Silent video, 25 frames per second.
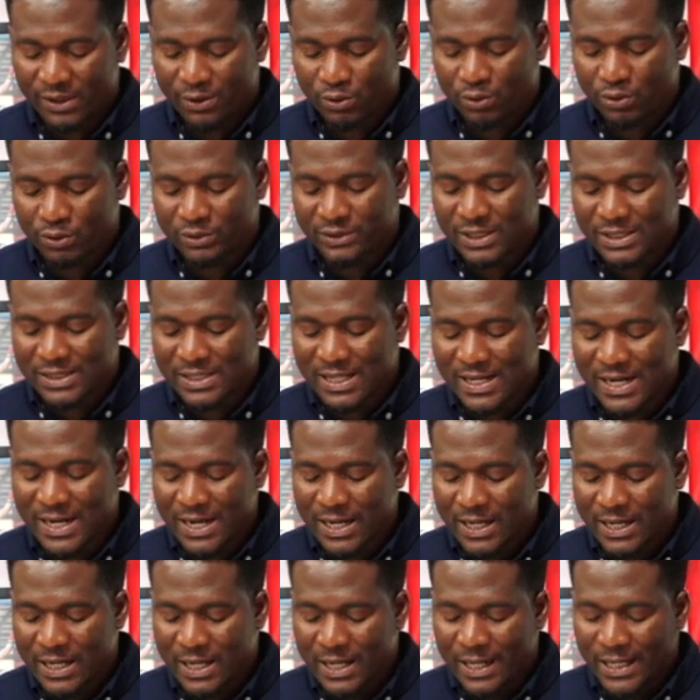contest. And
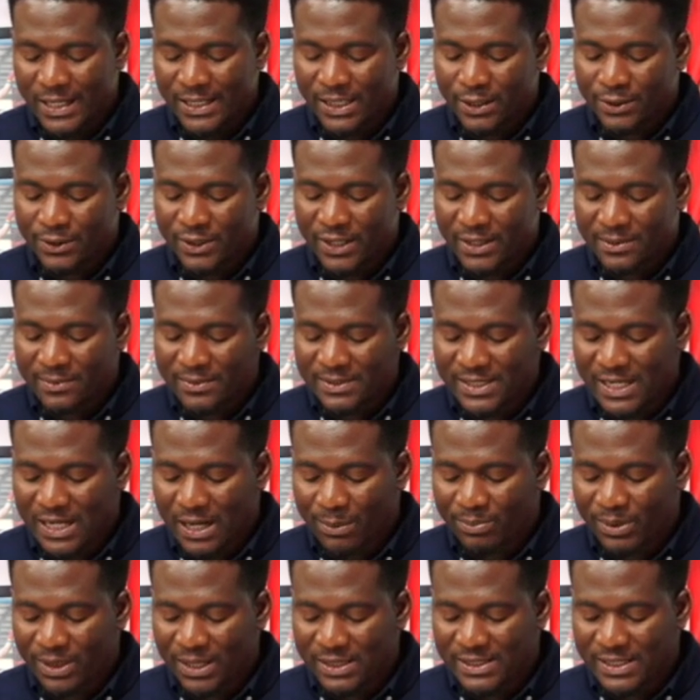you share no say a
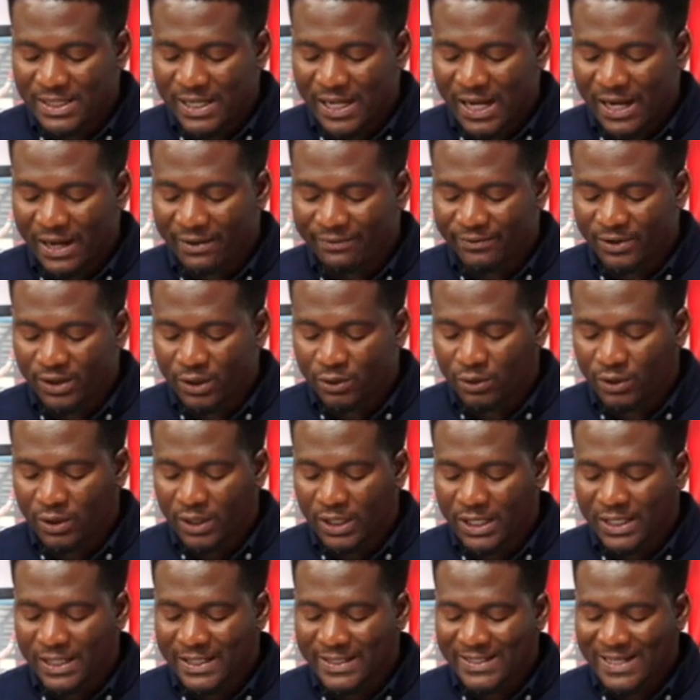branch Ifreno,
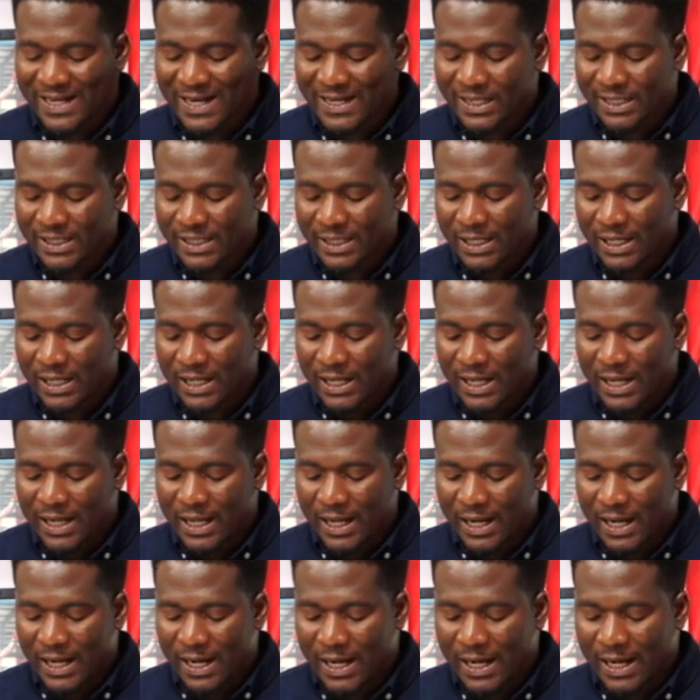Yannick
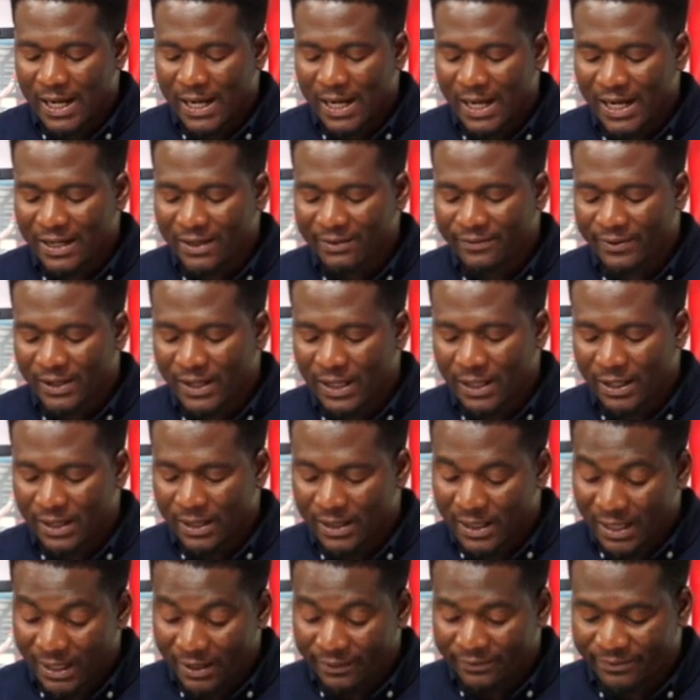
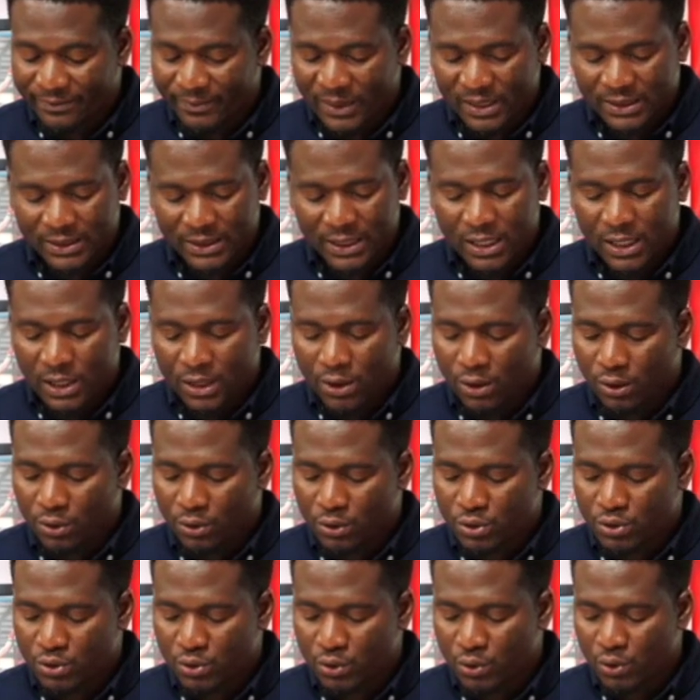Hanfman, on
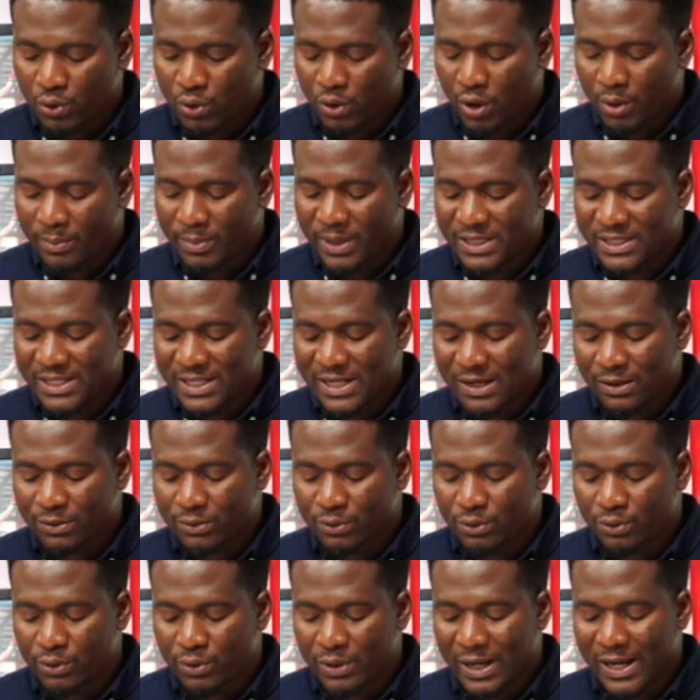also Obejina
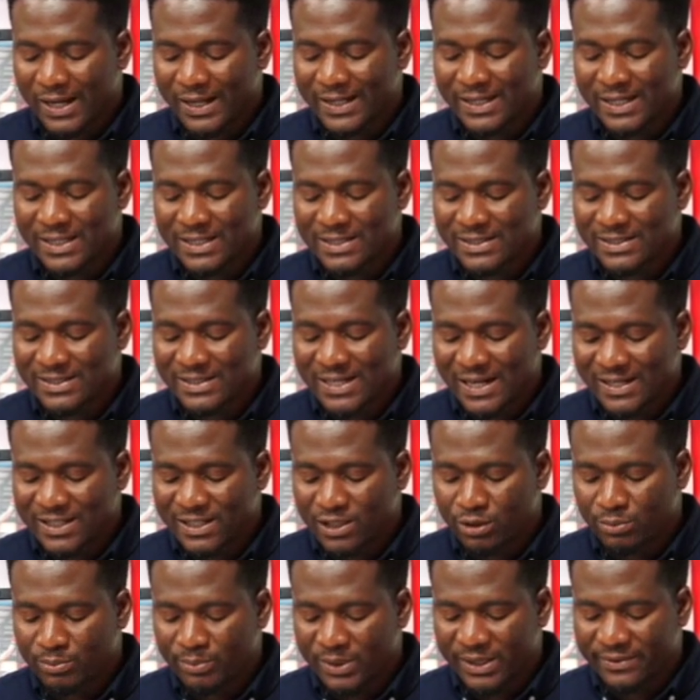Kono against
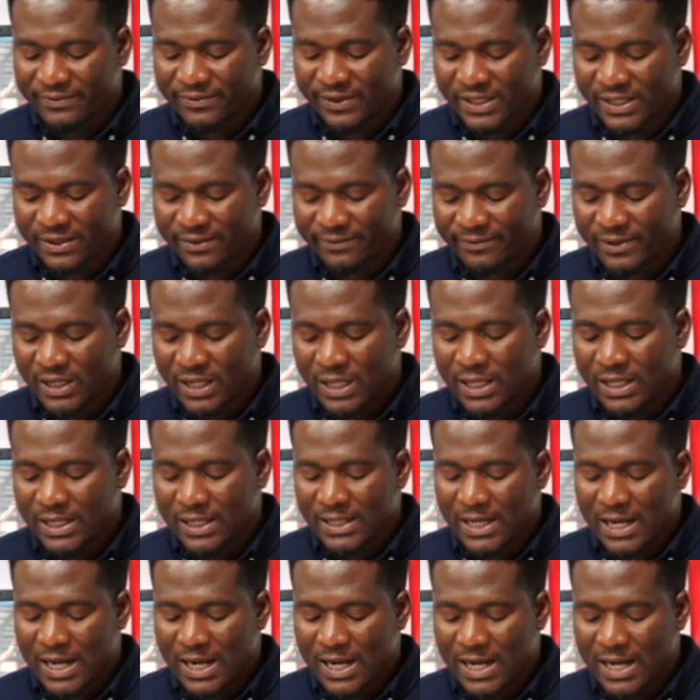Daniel Medvedev.
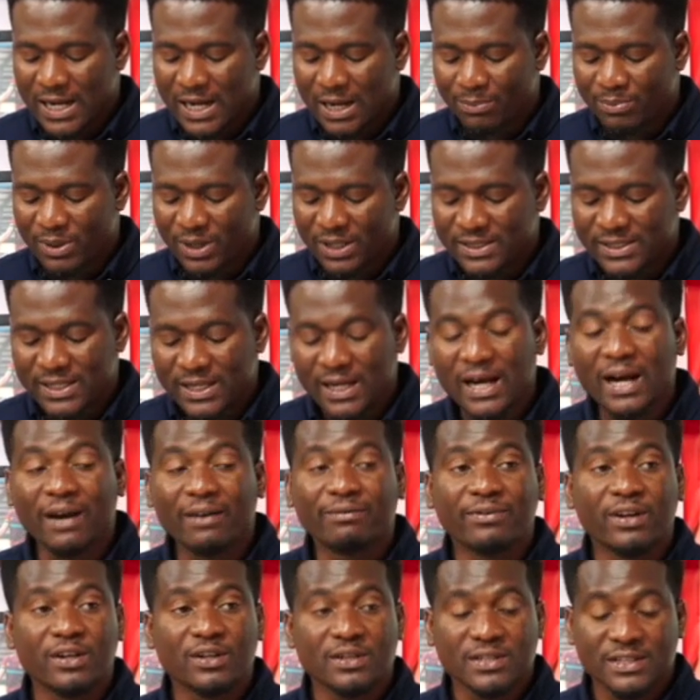Na a branch
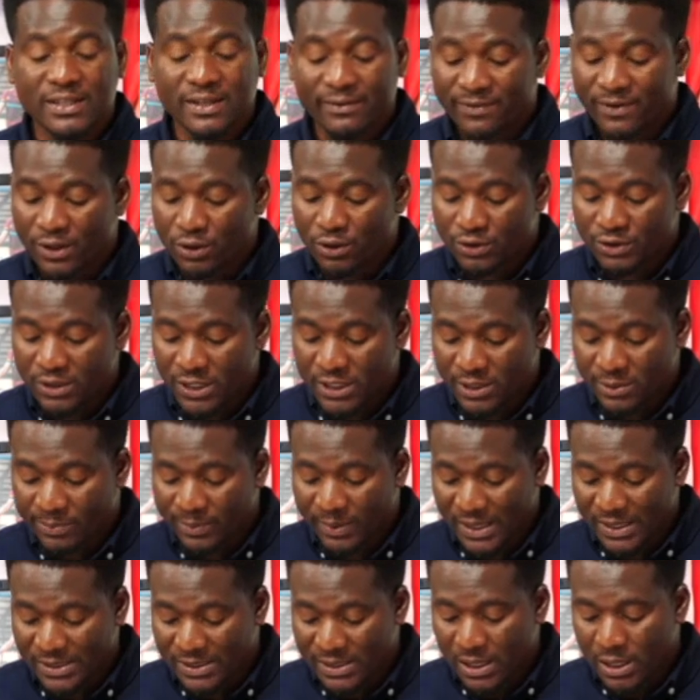Ifreno Stefanos
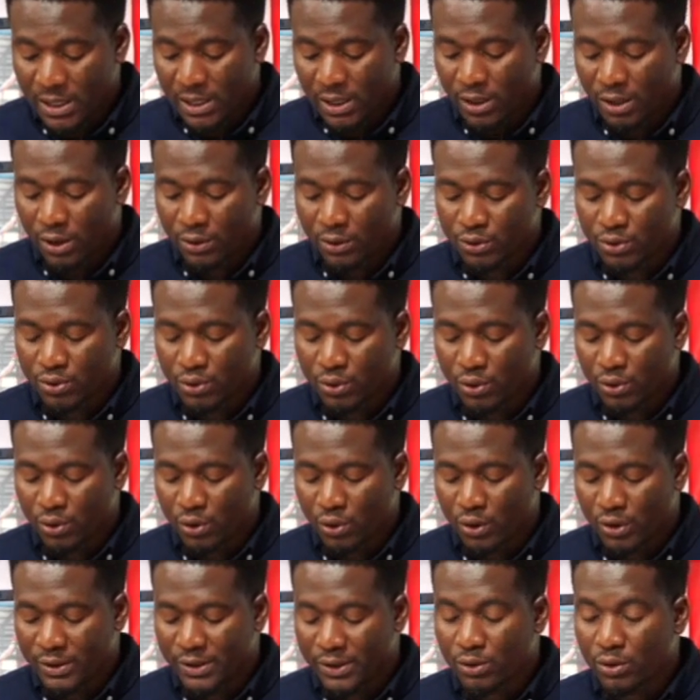Tsitsipas on also
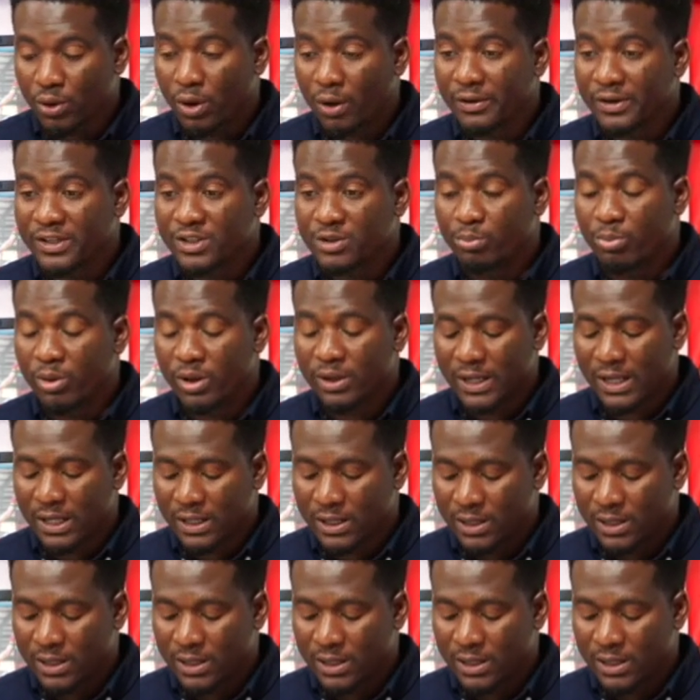on a courage bonner